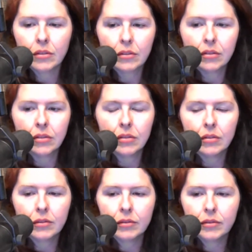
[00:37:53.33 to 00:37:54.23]

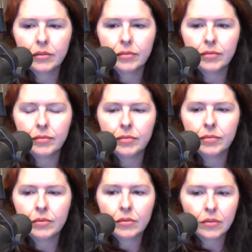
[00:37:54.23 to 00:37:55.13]

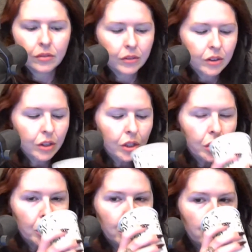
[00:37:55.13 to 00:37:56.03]

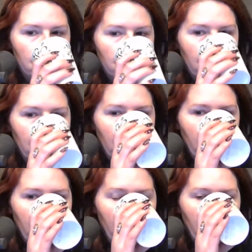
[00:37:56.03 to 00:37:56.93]

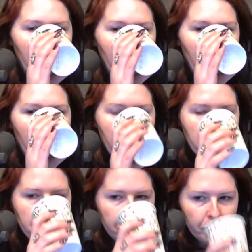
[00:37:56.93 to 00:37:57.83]

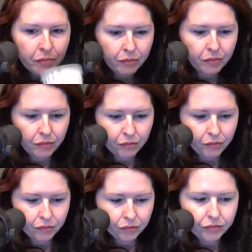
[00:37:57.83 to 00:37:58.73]

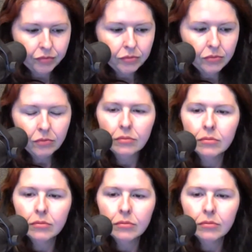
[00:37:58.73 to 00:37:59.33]
This person isn't speaking.